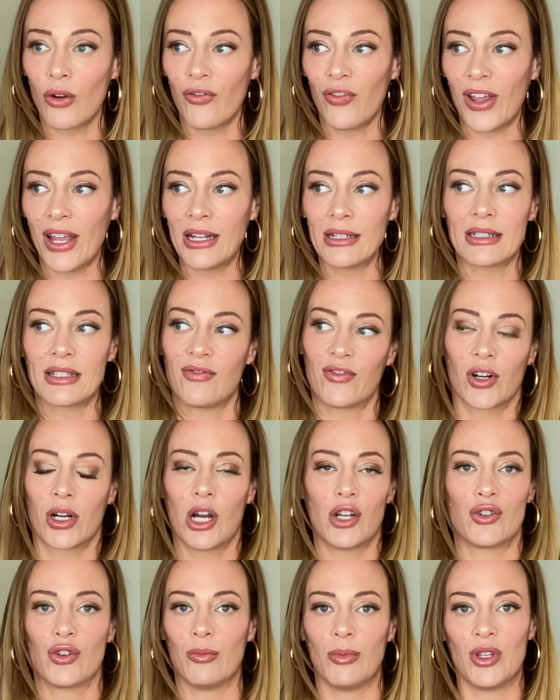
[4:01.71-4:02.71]
fans than for
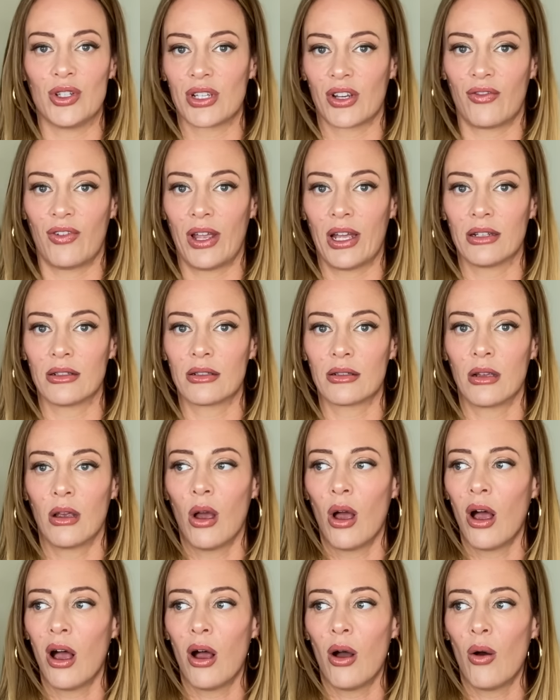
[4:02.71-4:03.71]
country music fans.
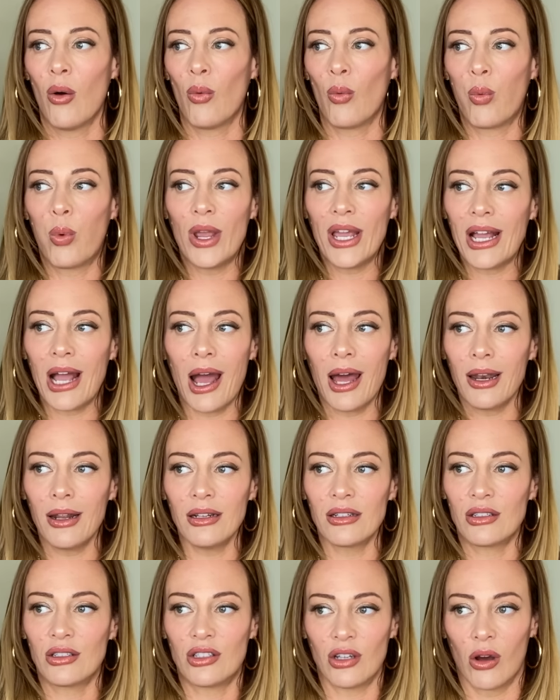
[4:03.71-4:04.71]
We kind
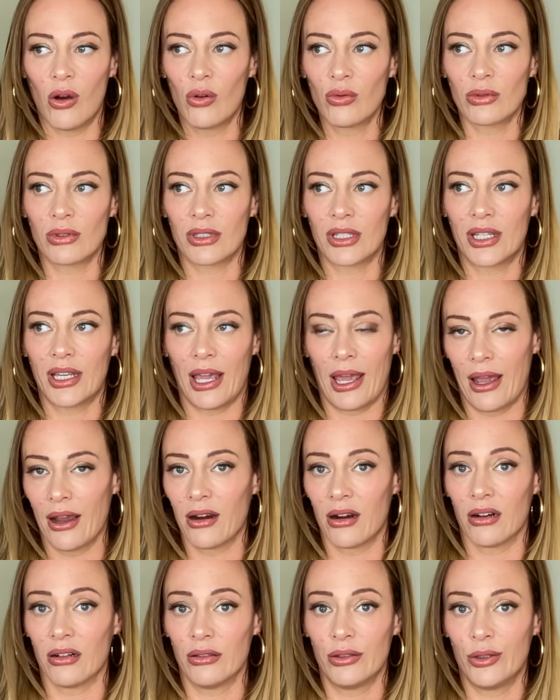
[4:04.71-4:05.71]
of don't
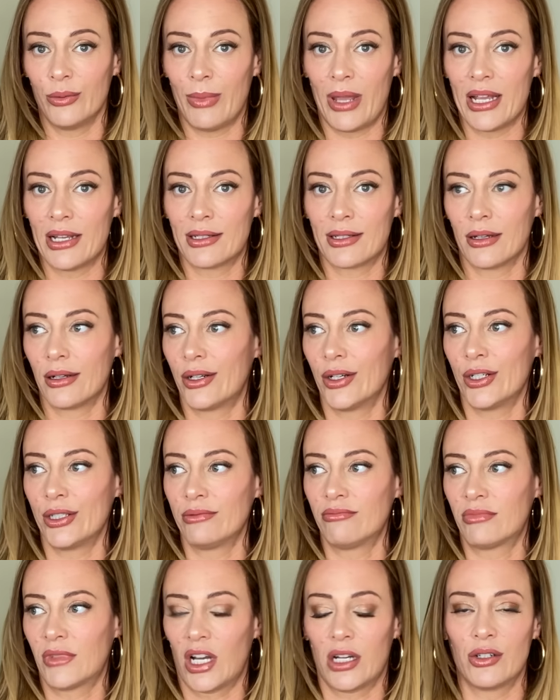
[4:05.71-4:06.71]
care who makes a
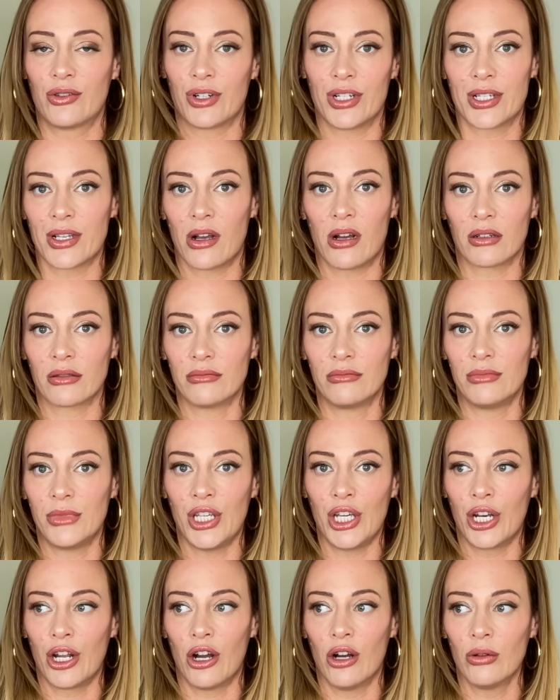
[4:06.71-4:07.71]
good country song,
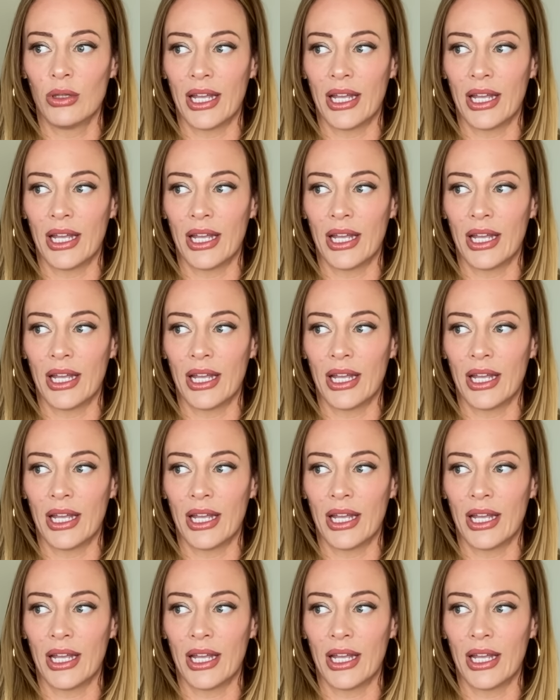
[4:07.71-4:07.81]
you know?